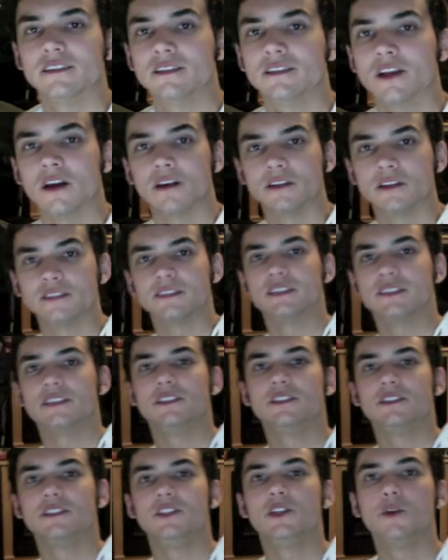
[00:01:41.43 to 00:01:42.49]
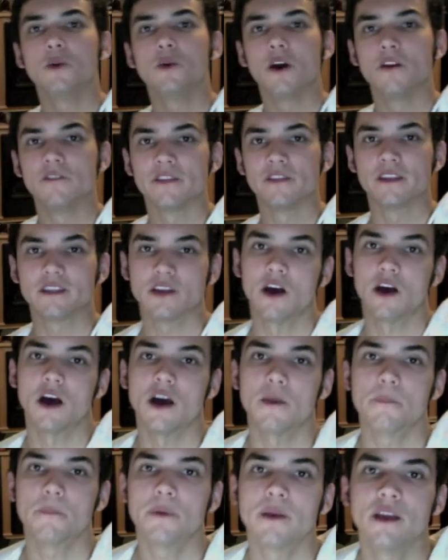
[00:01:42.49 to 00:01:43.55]
not too over the
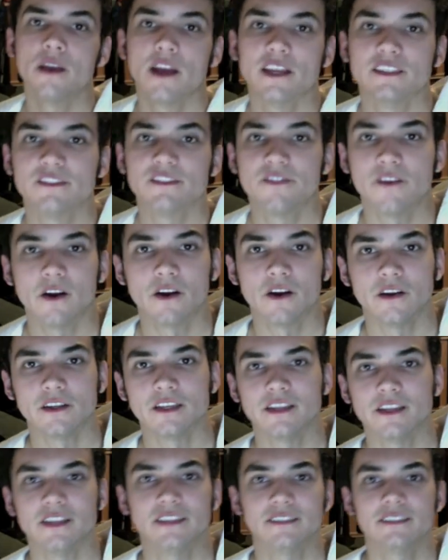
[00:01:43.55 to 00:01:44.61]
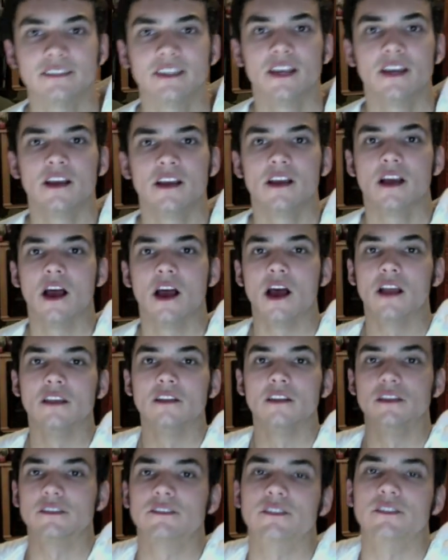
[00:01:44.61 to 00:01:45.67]
top as far as
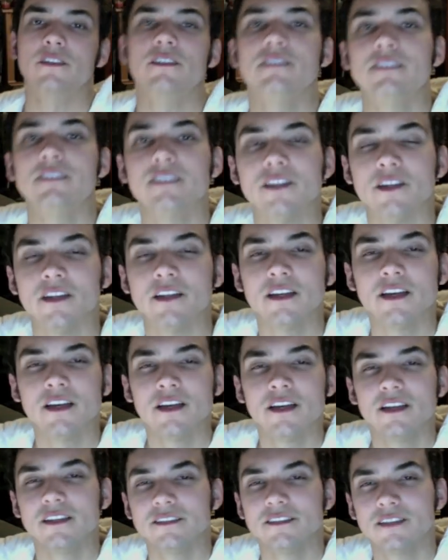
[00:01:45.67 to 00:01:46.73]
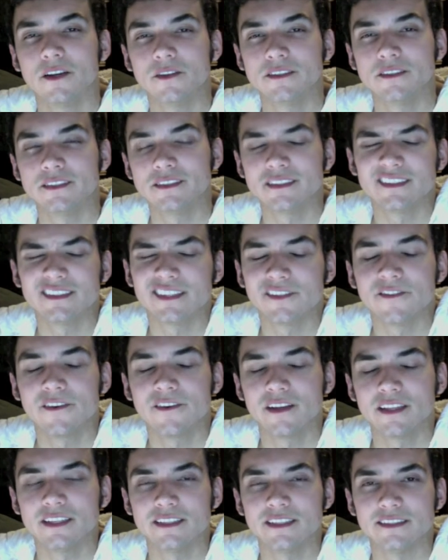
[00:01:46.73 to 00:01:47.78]
looks are concerned. So it's a
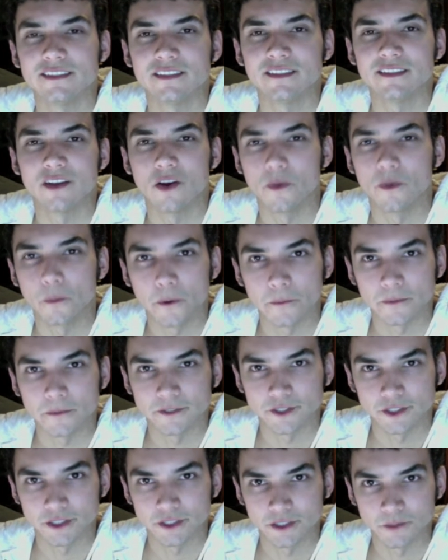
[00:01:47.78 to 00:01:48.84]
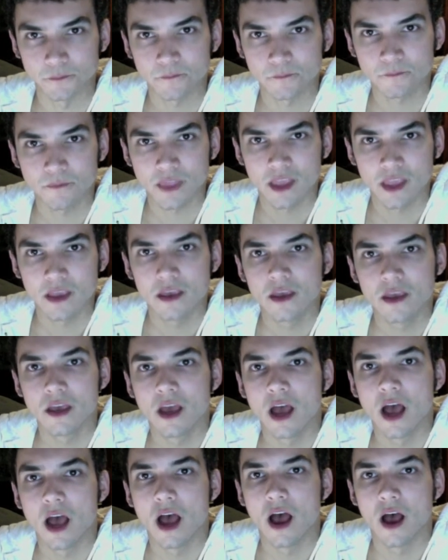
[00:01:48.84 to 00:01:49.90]
fairly decent all-purpose shoe.
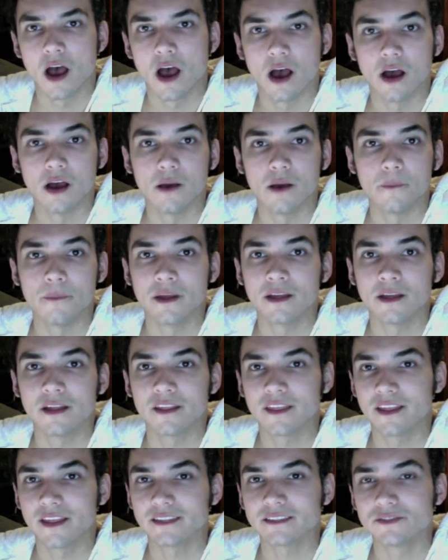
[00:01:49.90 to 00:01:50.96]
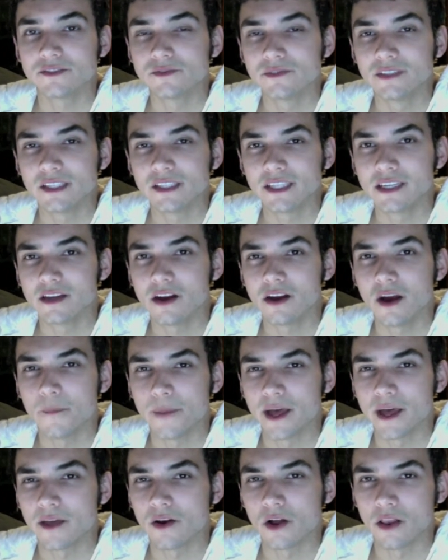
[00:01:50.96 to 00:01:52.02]
That's really
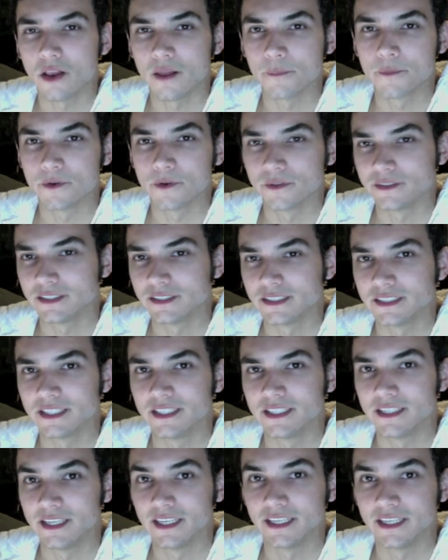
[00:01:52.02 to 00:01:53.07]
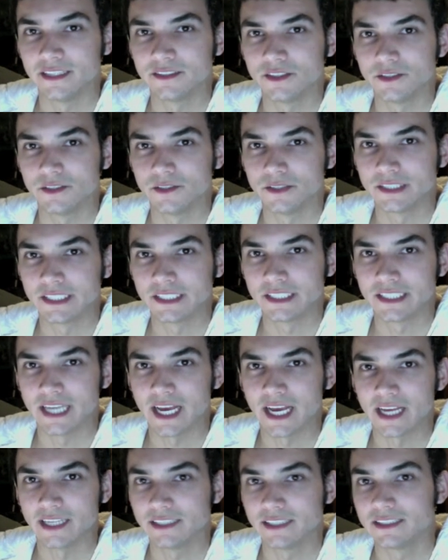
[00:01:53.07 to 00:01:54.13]
about all I'm going to get into
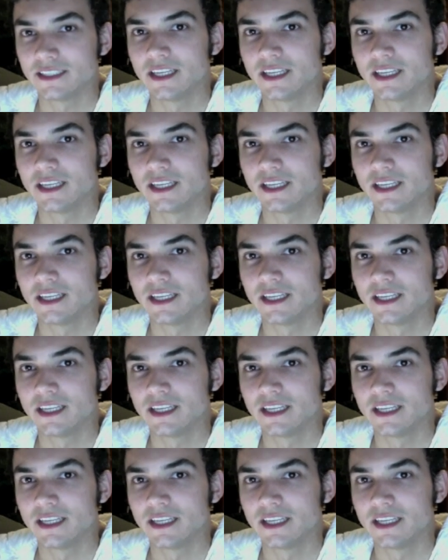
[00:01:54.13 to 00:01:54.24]
tonight.